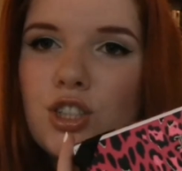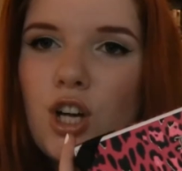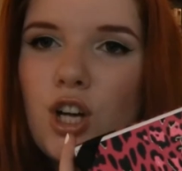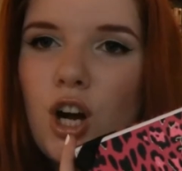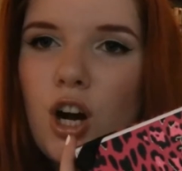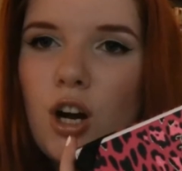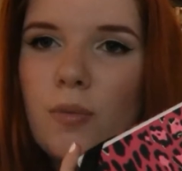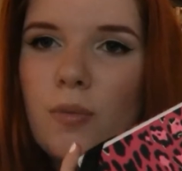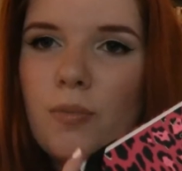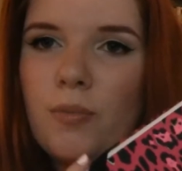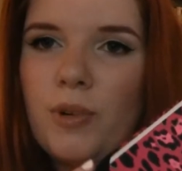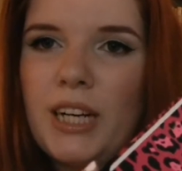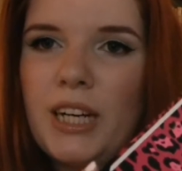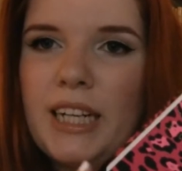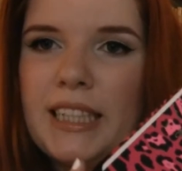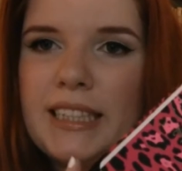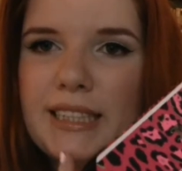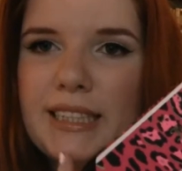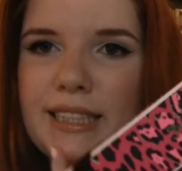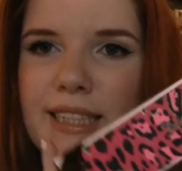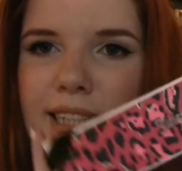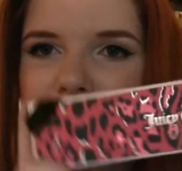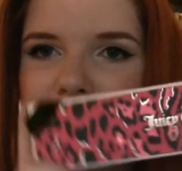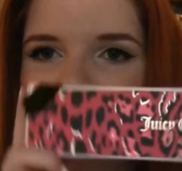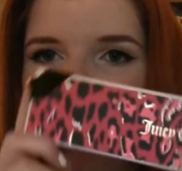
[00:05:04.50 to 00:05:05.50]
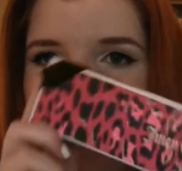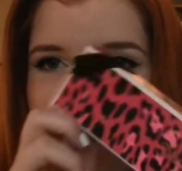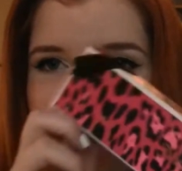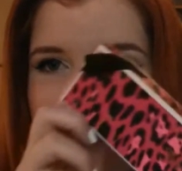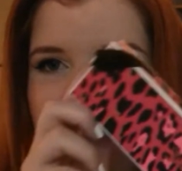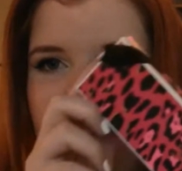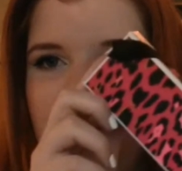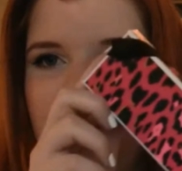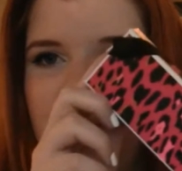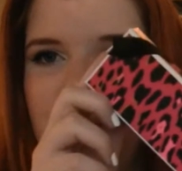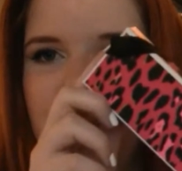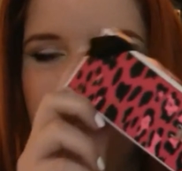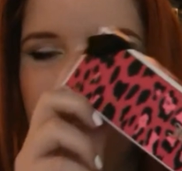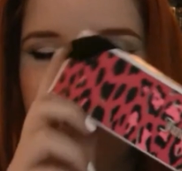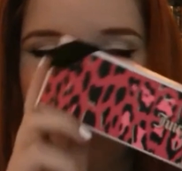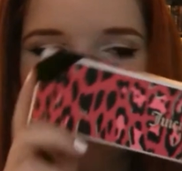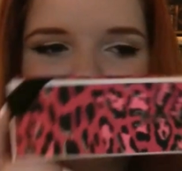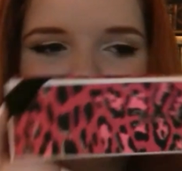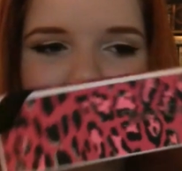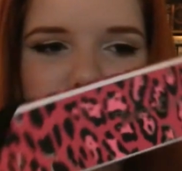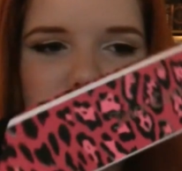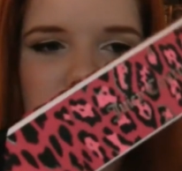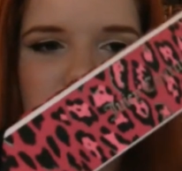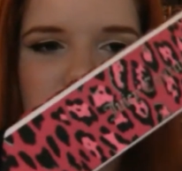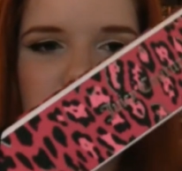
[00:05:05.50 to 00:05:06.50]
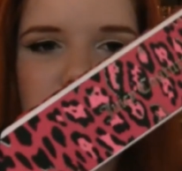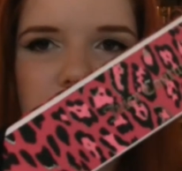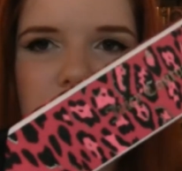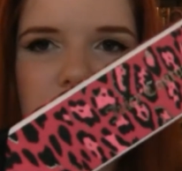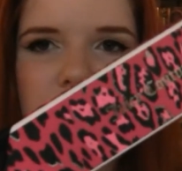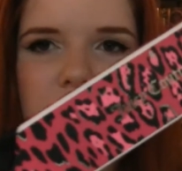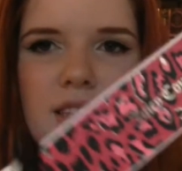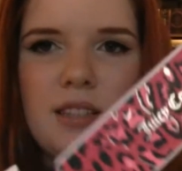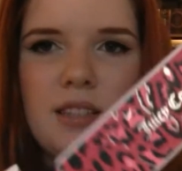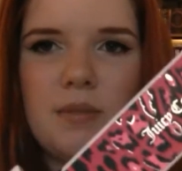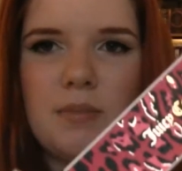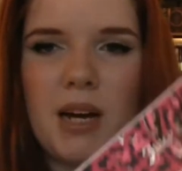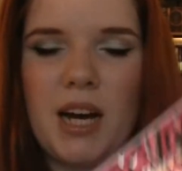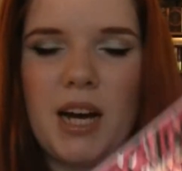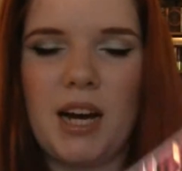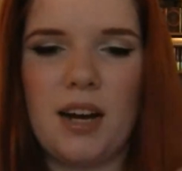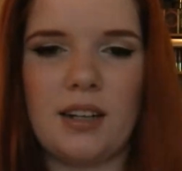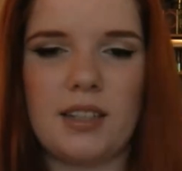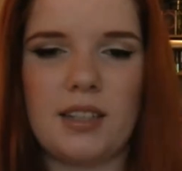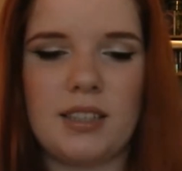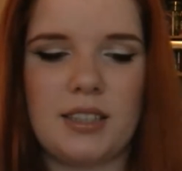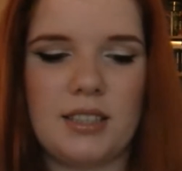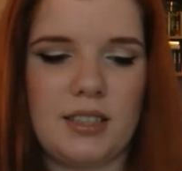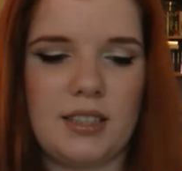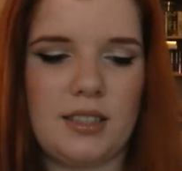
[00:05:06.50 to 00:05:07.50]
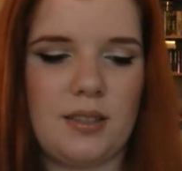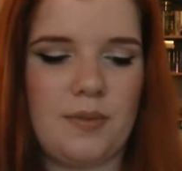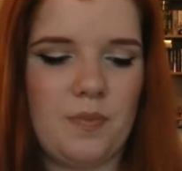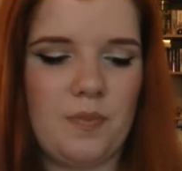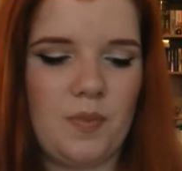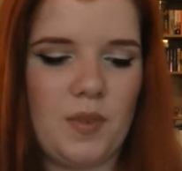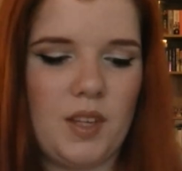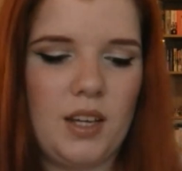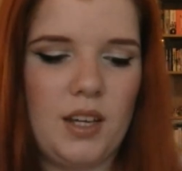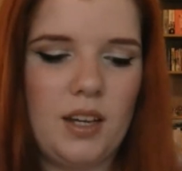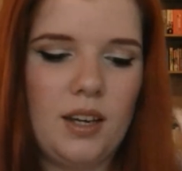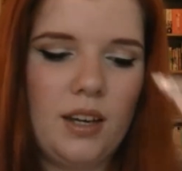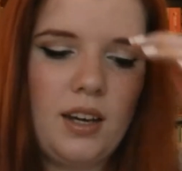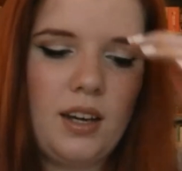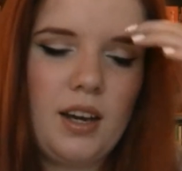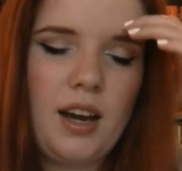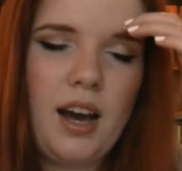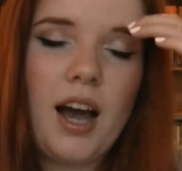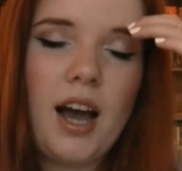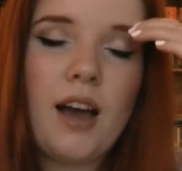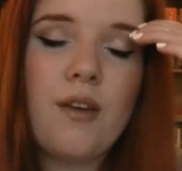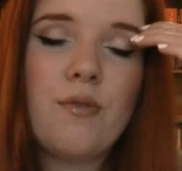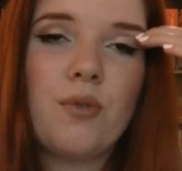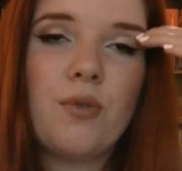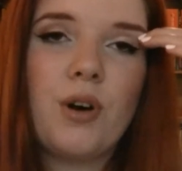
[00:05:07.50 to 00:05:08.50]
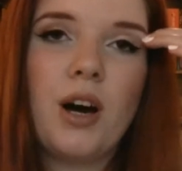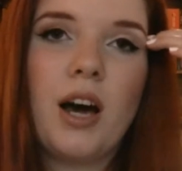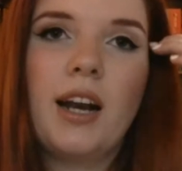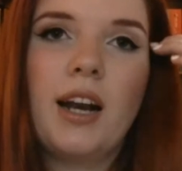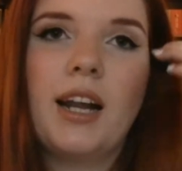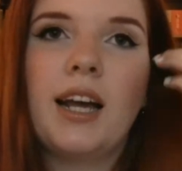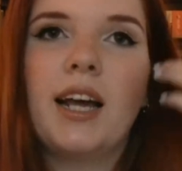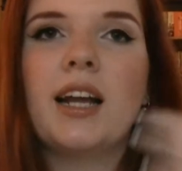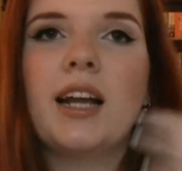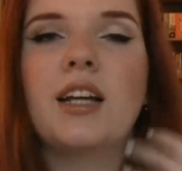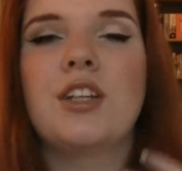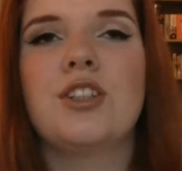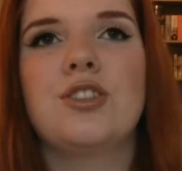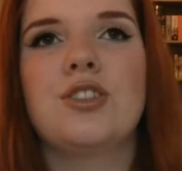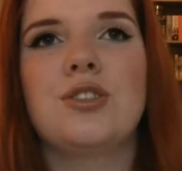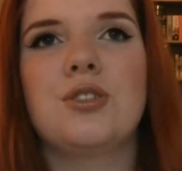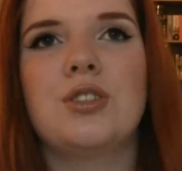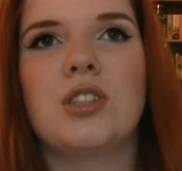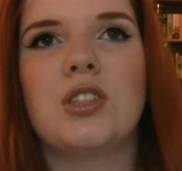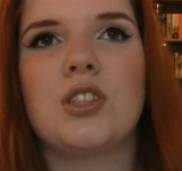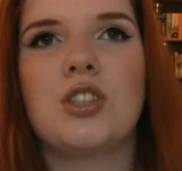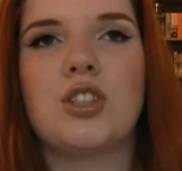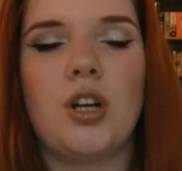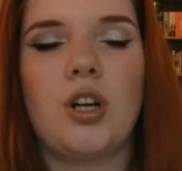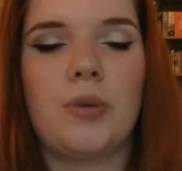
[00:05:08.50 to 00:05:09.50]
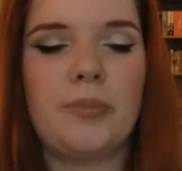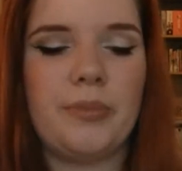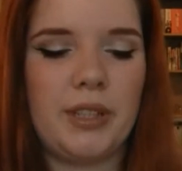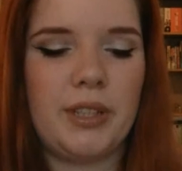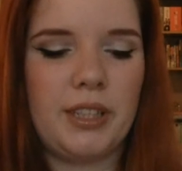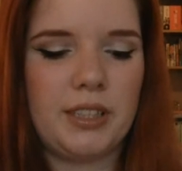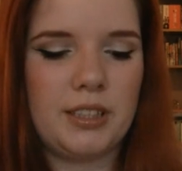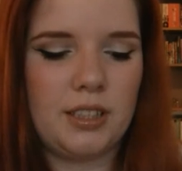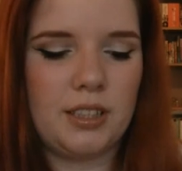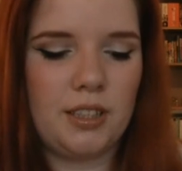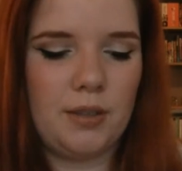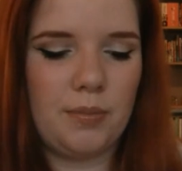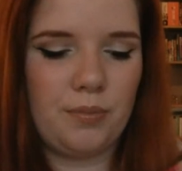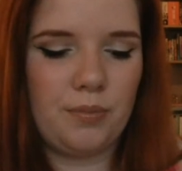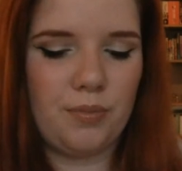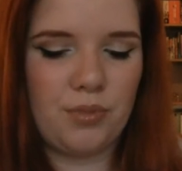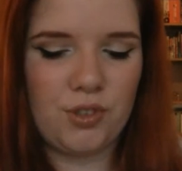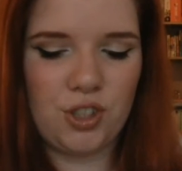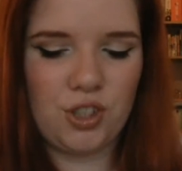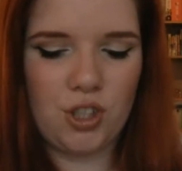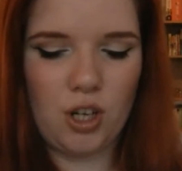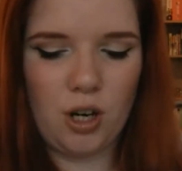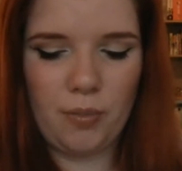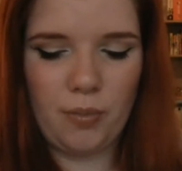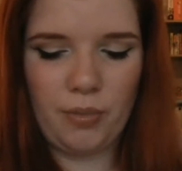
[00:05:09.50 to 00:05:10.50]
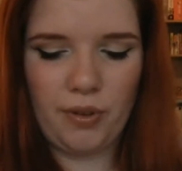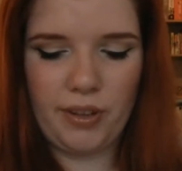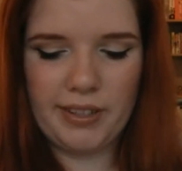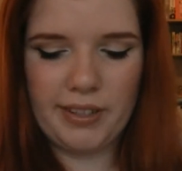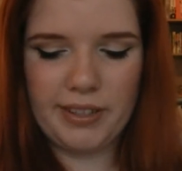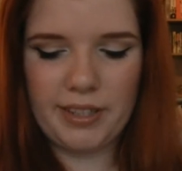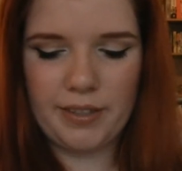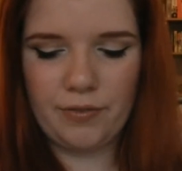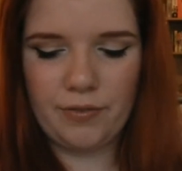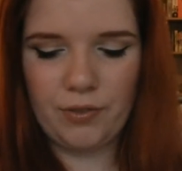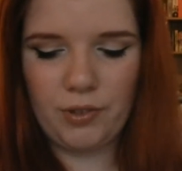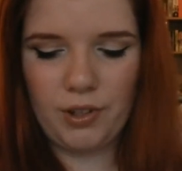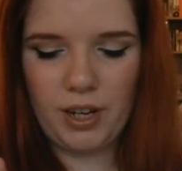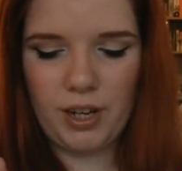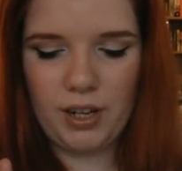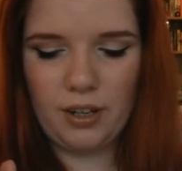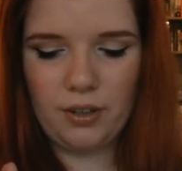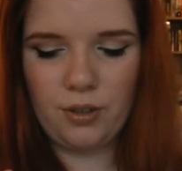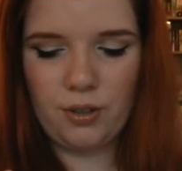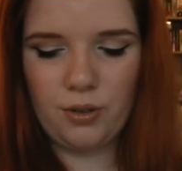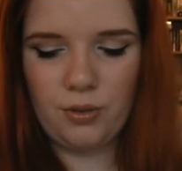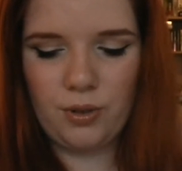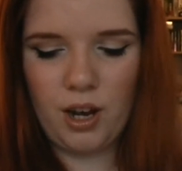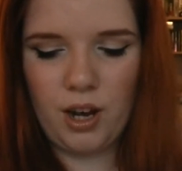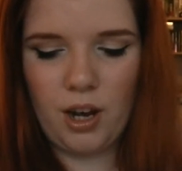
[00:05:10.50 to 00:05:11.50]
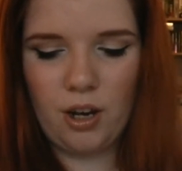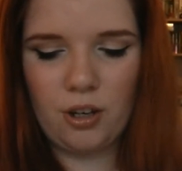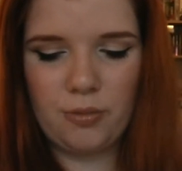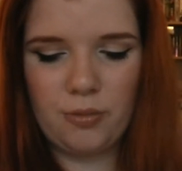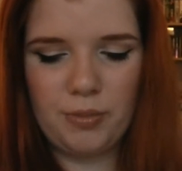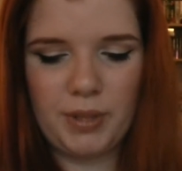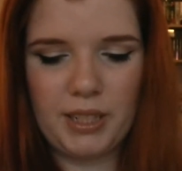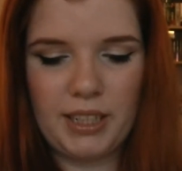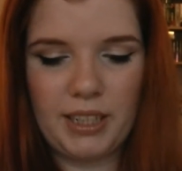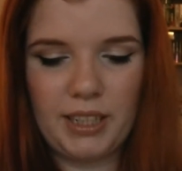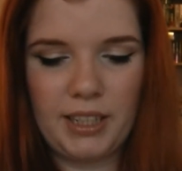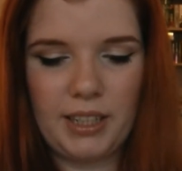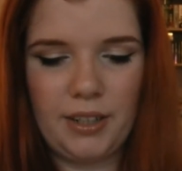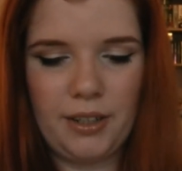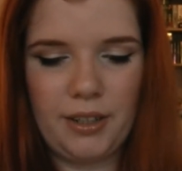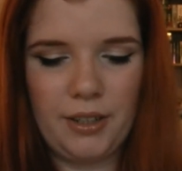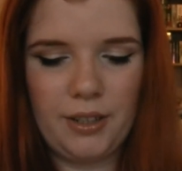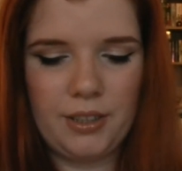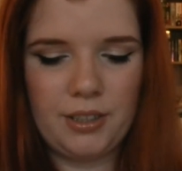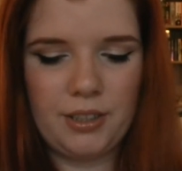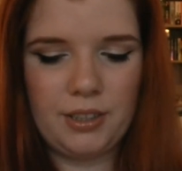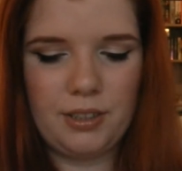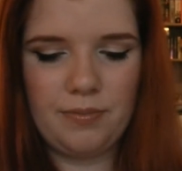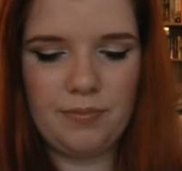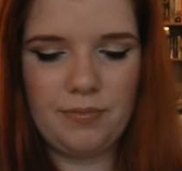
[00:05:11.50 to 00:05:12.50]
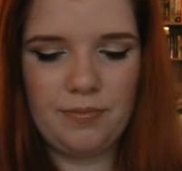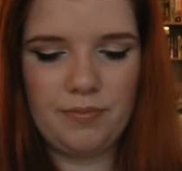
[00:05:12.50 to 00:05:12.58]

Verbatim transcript: charm bracelet, which is loose in the box. I've wanted a juicy charm bracelet, charm bracelet for I don't know how many years.